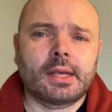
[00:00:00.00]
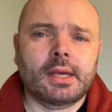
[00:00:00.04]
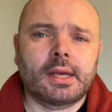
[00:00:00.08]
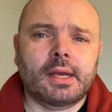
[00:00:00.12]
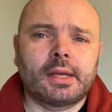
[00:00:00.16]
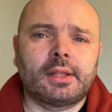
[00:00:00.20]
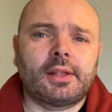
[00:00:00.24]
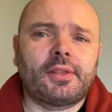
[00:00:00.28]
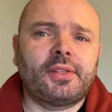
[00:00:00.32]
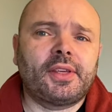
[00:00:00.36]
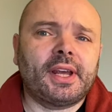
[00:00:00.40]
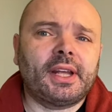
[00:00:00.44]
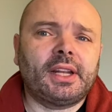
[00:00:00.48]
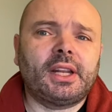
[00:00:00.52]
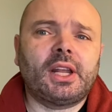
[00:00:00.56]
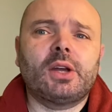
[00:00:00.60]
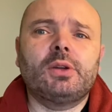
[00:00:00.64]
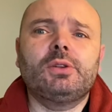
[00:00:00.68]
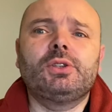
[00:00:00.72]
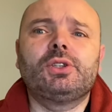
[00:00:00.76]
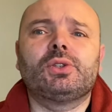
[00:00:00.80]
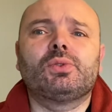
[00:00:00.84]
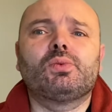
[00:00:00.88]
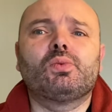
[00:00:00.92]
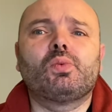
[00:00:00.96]
The
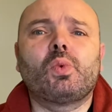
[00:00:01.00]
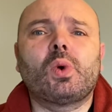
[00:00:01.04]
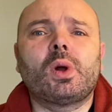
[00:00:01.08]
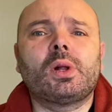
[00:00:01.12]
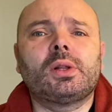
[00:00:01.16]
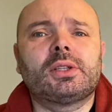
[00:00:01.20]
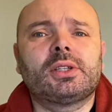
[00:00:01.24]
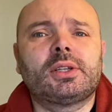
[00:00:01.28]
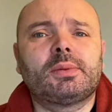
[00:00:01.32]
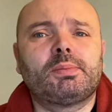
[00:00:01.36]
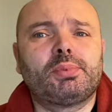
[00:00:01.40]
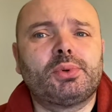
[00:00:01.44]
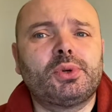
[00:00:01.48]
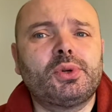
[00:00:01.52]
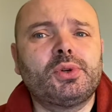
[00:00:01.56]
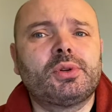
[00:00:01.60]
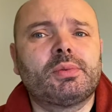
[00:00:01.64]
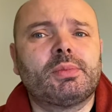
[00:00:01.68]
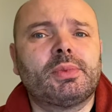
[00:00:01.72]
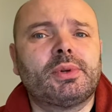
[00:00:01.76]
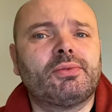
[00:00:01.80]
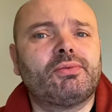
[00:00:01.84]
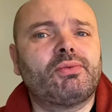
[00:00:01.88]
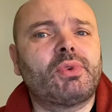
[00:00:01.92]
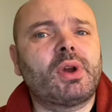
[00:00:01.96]
theologian Walter
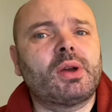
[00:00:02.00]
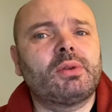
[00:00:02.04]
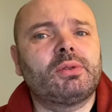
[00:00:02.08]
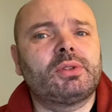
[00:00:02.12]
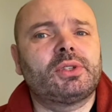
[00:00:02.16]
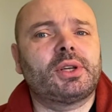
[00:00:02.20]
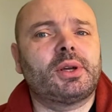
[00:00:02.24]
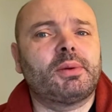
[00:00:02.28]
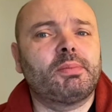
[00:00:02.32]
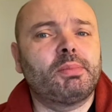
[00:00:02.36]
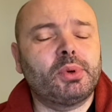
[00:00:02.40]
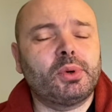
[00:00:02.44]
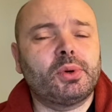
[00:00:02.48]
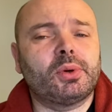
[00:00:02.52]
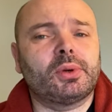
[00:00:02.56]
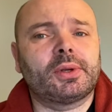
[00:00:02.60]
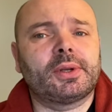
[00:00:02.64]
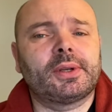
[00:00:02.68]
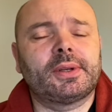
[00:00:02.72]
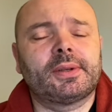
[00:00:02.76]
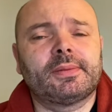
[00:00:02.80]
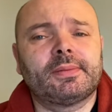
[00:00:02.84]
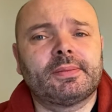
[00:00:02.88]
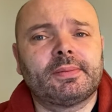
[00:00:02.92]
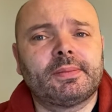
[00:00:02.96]
Brueggemann wrote a
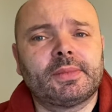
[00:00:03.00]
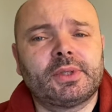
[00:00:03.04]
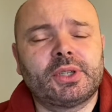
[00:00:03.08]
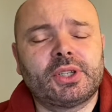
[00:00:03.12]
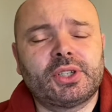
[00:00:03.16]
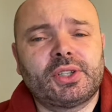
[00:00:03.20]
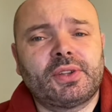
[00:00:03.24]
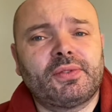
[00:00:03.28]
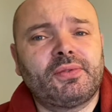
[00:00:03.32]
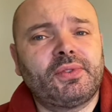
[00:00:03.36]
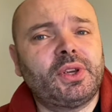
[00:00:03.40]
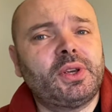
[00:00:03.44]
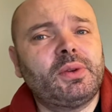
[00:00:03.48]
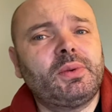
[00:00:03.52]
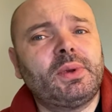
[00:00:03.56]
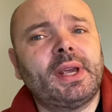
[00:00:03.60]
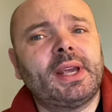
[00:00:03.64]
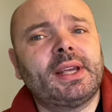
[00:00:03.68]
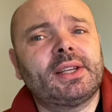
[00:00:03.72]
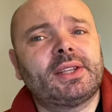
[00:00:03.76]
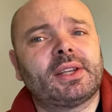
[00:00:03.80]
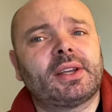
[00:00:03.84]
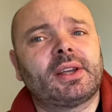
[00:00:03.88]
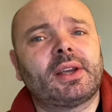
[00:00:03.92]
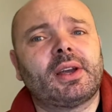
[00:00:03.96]
book just a few
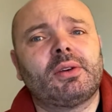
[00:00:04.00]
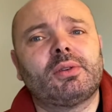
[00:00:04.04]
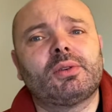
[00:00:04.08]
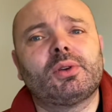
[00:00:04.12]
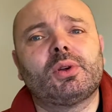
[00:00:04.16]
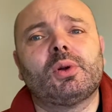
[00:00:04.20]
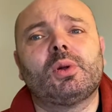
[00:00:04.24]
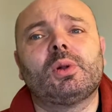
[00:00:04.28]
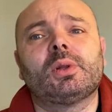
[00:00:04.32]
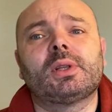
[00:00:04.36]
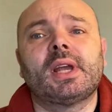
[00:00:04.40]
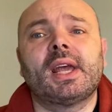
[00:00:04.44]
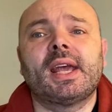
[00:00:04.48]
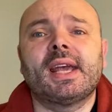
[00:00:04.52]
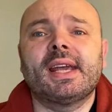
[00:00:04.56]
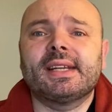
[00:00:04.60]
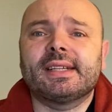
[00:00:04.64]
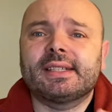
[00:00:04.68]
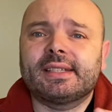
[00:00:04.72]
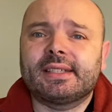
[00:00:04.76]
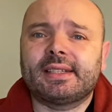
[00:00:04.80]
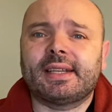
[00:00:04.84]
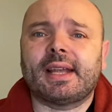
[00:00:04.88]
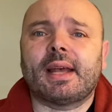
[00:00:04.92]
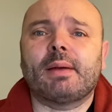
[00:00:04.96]
years ago called
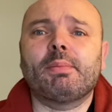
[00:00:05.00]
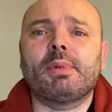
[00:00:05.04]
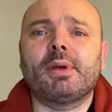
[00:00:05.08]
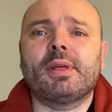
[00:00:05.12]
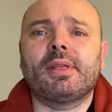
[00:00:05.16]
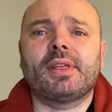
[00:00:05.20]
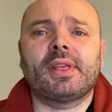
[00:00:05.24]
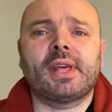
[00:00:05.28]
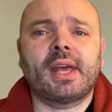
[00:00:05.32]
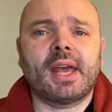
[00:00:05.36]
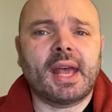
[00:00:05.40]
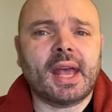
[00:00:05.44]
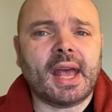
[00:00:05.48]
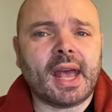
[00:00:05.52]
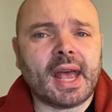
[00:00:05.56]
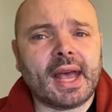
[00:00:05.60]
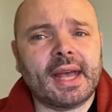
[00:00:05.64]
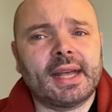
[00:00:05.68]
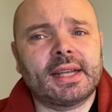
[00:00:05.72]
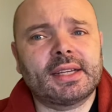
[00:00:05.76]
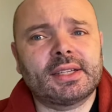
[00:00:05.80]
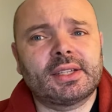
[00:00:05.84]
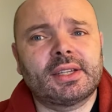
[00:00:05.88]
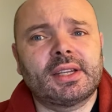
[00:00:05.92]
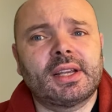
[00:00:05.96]
Sabbath
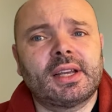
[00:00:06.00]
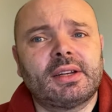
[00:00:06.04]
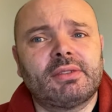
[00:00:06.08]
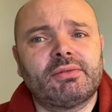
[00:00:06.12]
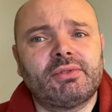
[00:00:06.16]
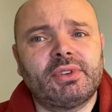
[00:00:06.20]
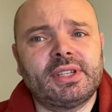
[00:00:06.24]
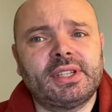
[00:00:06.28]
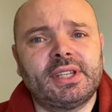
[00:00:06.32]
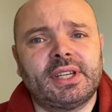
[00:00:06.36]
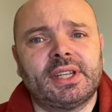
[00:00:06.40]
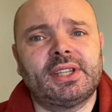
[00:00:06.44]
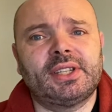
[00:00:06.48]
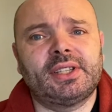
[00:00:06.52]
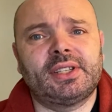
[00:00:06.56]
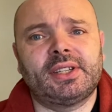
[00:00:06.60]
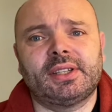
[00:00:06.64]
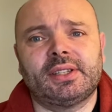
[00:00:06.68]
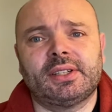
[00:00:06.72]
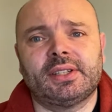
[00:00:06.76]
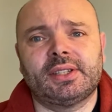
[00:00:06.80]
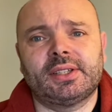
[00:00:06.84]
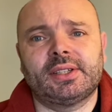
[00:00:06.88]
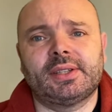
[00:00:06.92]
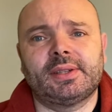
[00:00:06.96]
as
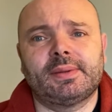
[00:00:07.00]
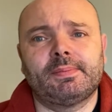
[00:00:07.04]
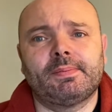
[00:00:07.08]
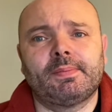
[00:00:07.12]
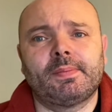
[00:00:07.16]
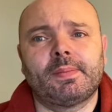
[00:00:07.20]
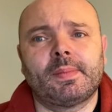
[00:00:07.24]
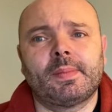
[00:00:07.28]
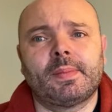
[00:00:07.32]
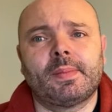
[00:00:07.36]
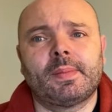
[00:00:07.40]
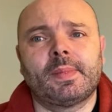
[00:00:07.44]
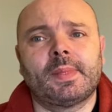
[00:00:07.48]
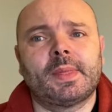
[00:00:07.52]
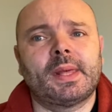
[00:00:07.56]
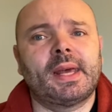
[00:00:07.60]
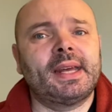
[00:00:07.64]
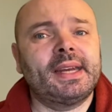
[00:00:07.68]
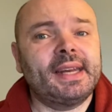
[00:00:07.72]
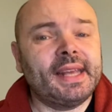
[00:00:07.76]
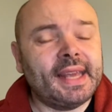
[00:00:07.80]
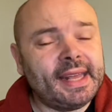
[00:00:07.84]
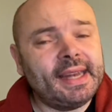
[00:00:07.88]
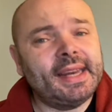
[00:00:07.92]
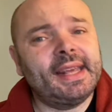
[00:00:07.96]
Resistance.
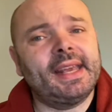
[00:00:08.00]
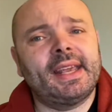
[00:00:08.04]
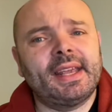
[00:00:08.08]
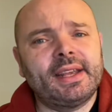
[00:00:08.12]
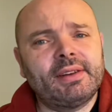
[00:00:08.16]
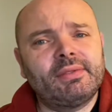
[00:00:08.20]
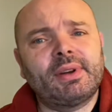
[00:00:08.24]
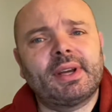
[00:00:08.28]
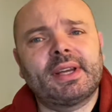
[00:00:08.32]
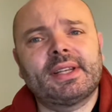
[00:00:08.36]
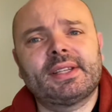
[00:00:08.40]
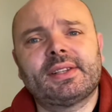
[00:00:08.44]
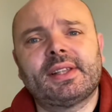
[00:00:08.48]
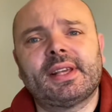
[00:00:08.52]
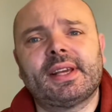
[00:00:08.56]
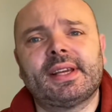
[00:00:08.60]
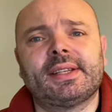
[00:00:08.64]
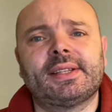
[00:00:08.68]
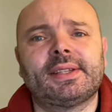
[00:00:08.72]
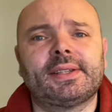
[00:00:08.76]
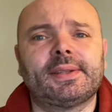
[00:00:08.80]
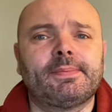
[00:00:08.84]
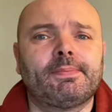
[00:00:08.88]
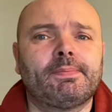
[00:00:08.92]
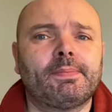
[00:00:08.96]
And in it he writes
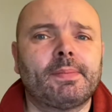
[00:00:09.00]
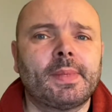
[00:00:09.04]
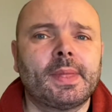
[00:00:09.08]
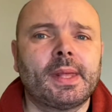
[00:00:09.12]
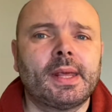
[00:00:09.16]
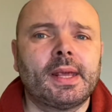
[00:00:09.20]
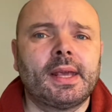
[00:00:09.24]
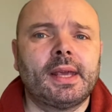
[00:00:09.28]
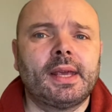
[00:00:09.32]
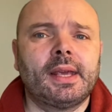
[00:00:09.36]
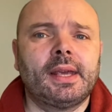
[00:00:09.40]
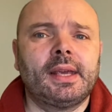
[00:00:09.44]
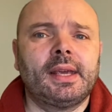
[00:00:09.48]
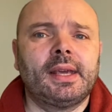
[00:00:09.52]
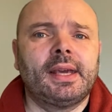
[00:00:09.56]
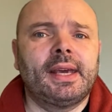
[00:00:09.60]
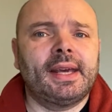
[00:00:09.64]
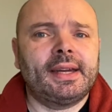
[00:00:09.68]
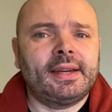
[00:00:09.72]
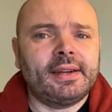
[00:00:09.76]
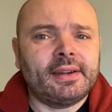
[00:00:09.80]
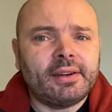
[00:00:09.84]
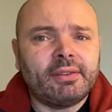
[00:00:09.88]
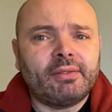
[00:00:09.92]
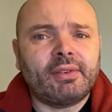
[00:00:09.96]
this: in
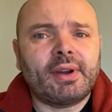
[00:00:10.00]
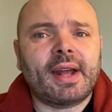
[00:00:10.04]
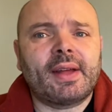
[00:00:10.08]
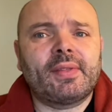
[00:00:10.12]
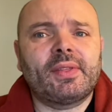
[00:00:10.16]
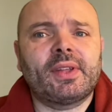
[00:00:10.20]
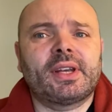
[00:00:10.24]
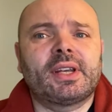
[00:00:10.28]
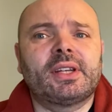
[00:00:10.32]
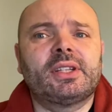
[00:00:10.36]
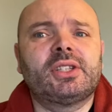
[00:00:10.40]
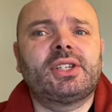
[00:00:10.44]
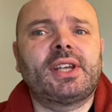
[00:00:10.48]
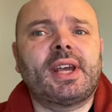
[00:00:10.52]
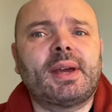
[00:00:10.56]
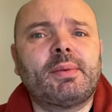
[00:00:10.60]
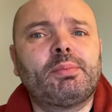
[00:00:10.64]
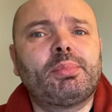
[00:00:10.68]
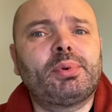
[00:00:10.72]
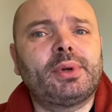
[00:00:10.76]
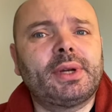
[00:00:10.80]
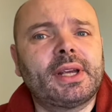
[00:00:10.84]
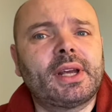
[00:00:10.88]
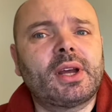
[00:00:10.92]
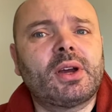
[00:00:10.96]
and around the
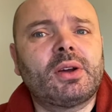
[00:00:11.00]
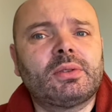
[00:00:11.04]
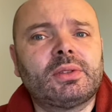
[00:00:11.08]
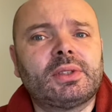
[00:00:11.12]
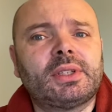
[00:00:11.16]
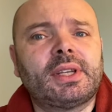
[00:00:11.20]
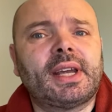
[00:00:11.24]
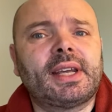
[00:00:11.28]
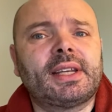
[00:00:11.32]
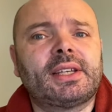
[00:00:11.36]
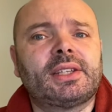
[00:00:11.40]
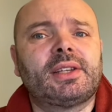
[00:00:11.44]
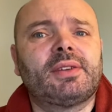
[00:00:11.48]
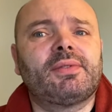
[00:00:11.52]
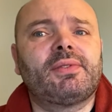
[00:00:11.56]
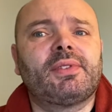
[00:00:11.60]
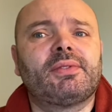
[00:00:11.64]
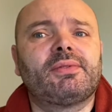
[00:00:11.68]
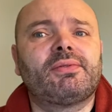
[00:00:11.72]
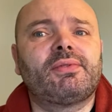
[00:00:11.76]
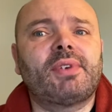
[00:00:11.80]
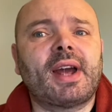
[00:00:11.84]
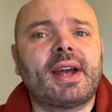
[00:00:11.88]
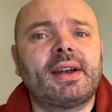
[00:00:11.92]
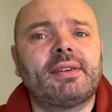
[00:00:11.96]
contemporary context of the
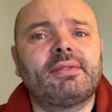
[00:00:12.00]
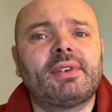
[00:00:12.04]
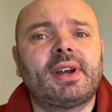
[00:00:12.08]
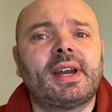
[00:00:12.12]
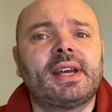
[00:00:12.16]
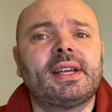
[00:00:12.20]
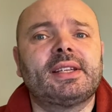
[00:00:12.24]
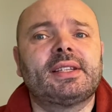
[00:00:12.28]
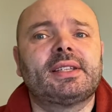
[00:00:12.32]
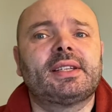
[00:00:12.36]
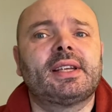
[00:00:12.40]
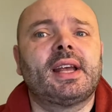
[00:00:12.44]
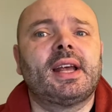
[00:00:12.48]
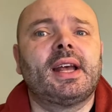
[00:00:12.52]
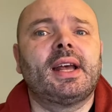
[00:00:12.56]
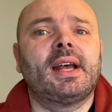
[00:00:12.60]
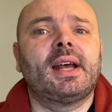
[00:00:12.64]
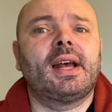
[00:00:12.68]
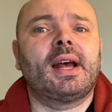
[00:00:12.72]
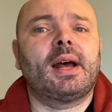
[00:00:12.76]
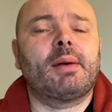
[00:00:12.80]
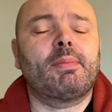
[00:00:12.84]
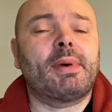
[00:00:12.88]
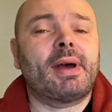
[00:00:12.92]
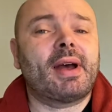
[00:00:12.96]
rat race
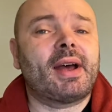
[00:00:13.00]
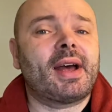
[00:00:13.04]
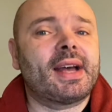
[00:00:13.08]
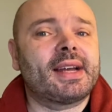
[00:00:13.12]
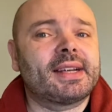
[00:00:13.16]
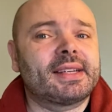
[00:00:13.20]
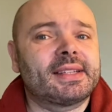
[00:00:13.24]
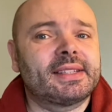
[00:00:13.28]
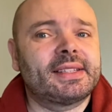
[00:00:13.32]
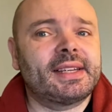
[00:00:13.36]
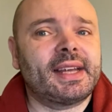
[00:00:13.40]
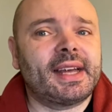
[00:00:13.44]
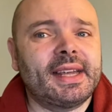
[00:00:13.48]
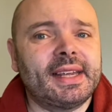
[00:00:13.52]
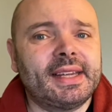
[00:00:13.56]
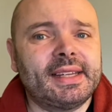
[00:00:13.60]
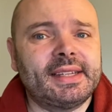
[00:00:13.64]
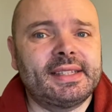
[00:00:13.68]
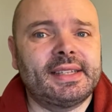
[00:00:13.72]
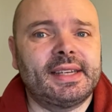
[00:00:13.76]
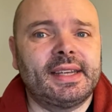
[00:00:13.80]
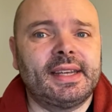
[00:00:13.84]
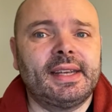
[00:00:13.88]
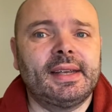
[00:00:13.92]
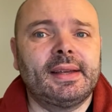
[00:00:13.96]
about
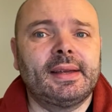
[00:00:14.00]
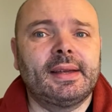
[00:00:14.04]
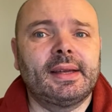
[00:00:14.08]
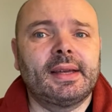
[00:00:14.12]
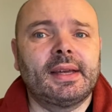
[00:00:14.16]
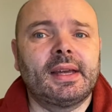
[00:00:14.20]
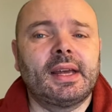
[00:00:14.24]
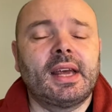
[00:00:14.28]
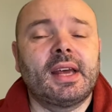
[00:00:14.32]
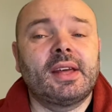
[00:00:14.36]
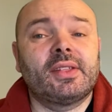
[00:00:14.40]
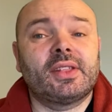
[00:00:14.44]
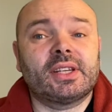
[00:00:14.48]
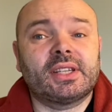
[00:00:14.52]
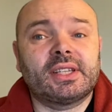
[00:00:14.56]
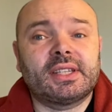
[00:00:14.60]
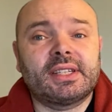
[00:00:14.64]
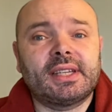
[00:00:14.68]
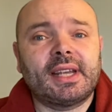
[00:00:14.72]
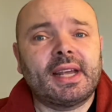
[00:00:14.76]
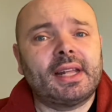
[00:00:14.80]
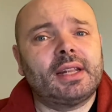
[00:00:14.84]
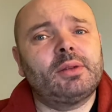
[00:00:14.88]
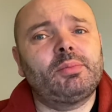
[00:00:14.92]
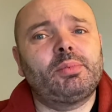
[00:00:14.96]
anxiety, The
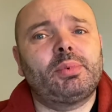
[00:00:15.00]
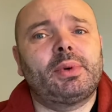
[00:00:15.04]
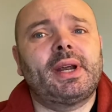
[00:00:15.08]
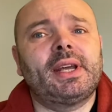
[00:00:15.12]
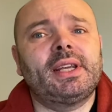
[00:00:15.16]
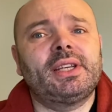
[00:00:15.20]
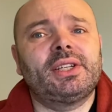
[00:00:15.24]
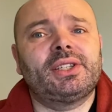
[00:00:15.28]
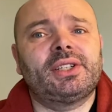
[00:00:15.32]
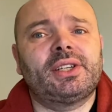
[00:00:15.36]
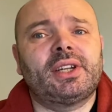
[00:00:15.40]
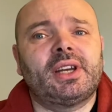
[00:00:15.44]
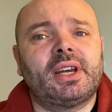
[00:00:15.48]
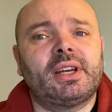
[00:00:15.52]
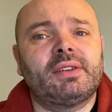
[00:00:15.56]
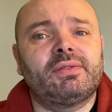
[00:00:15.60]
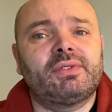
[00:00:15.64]
celebration of